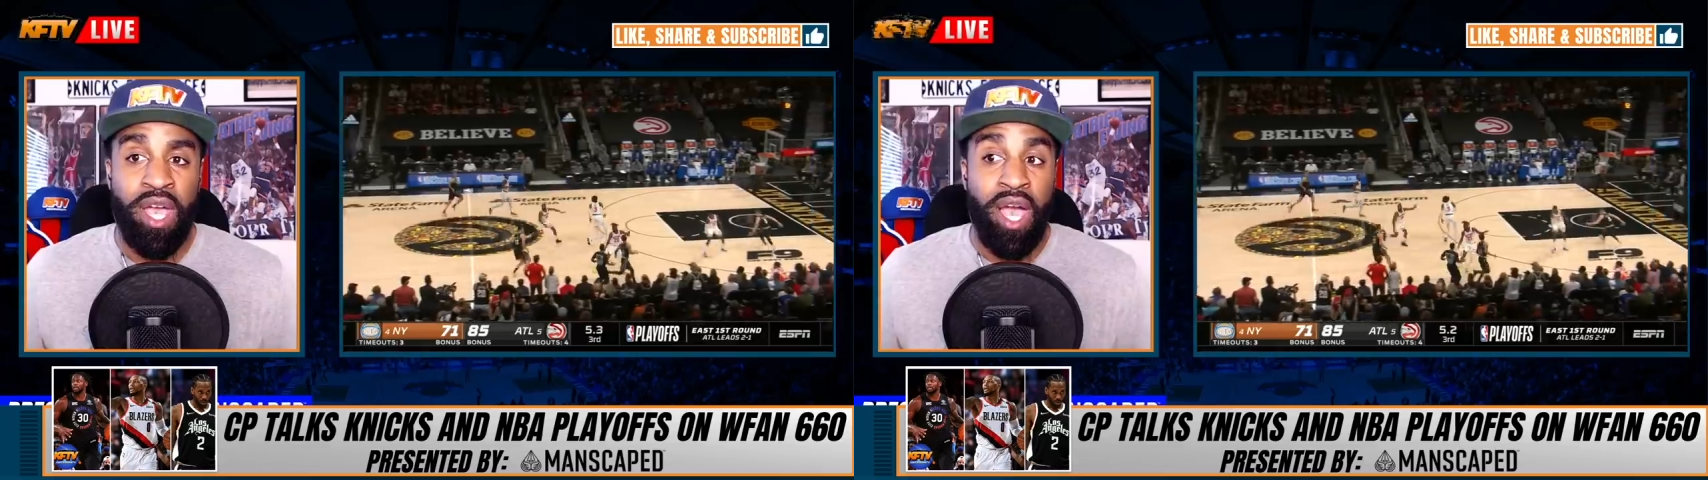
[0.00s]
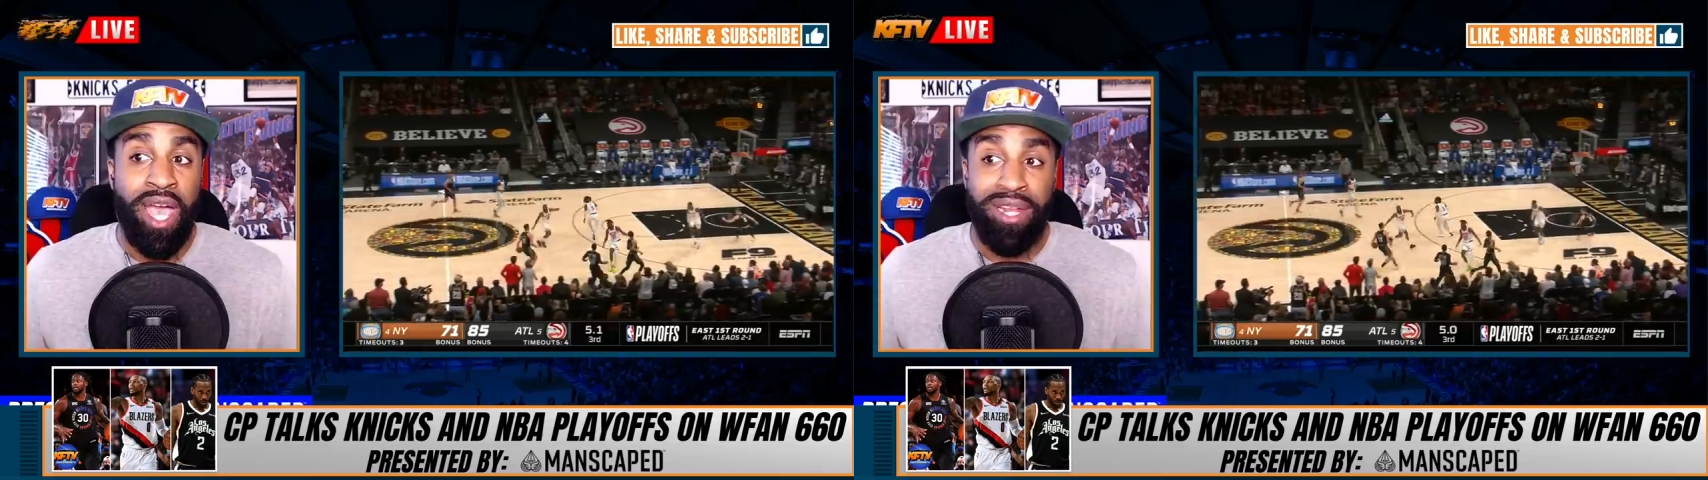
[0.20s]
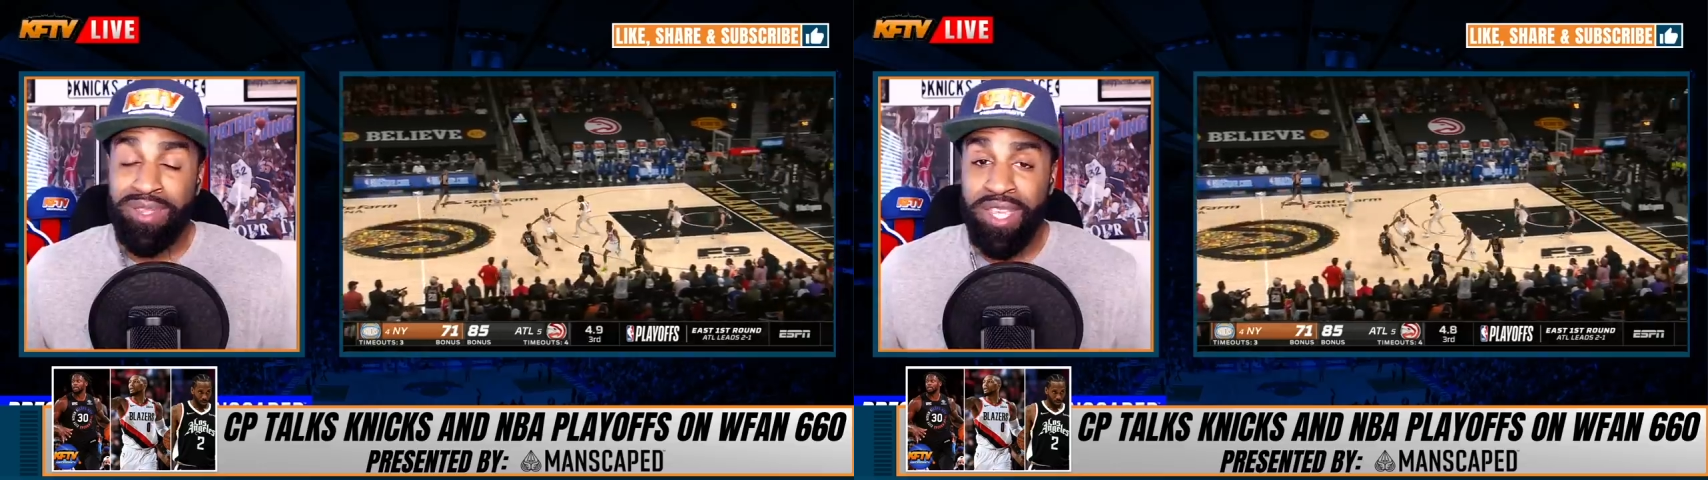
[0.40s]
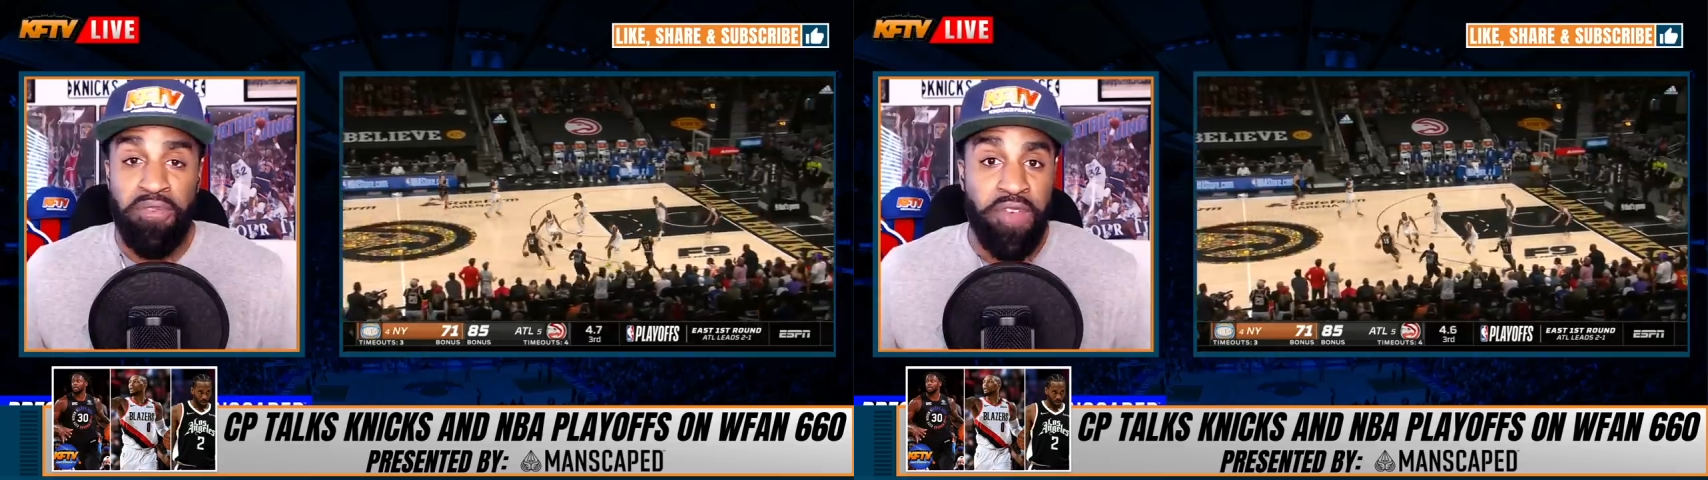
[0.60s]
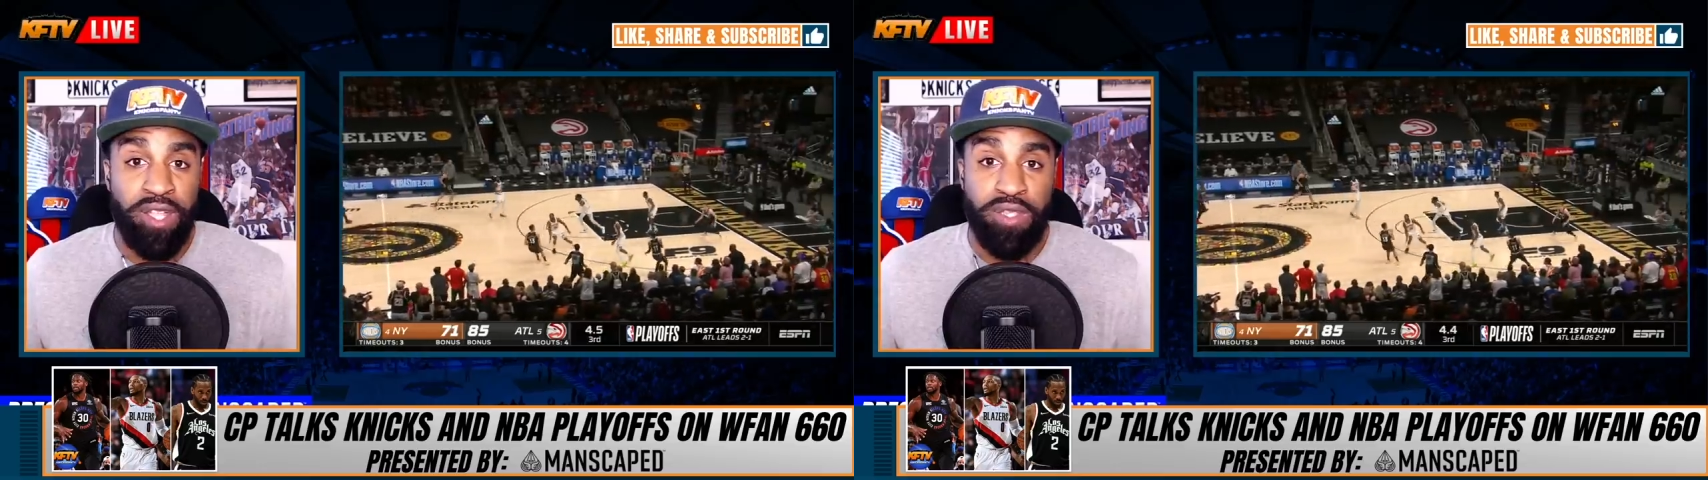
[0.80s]
And
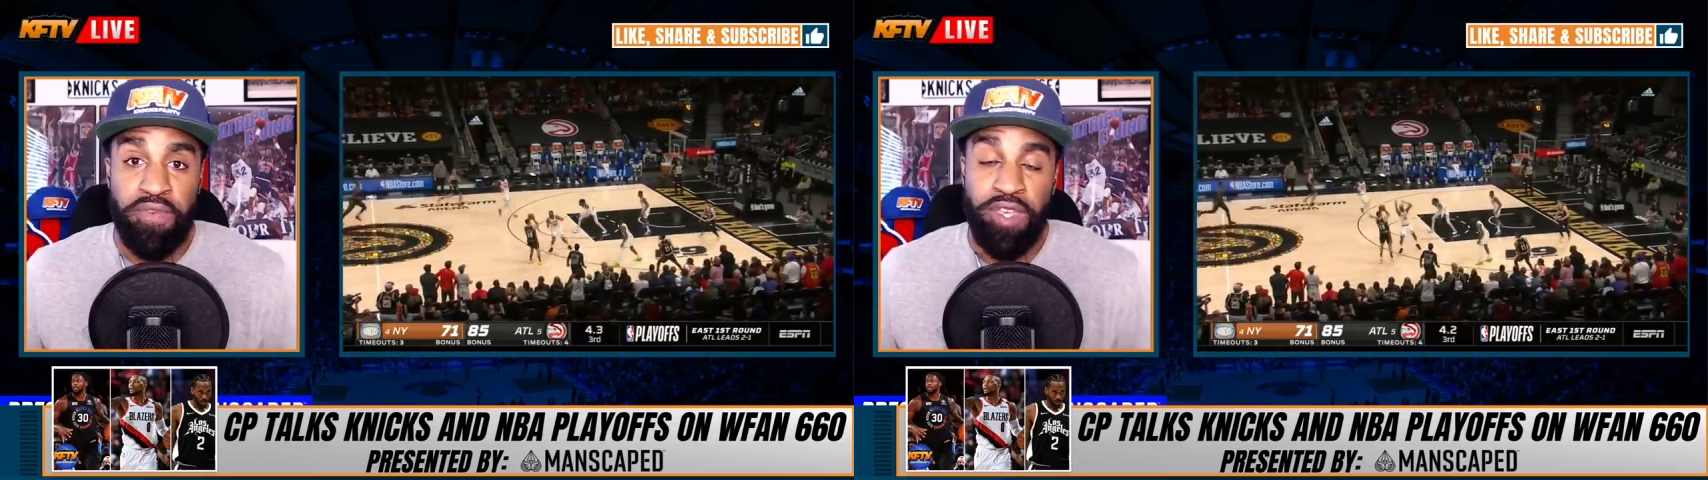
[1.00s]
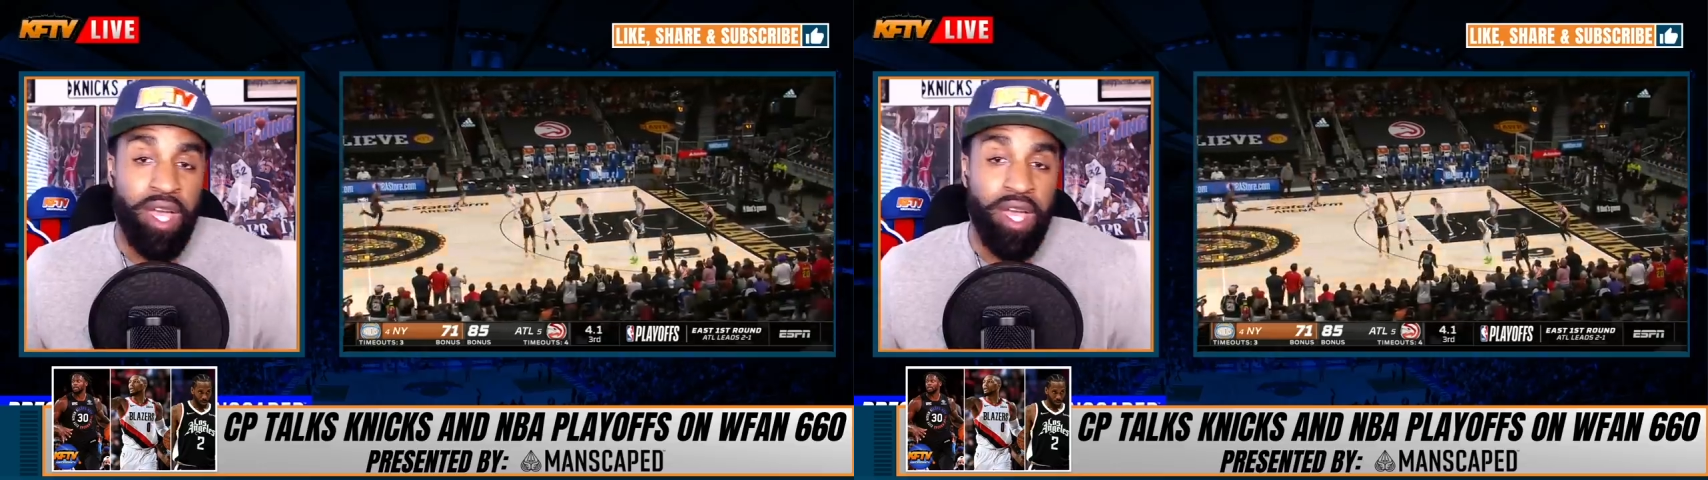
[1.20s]
defensively,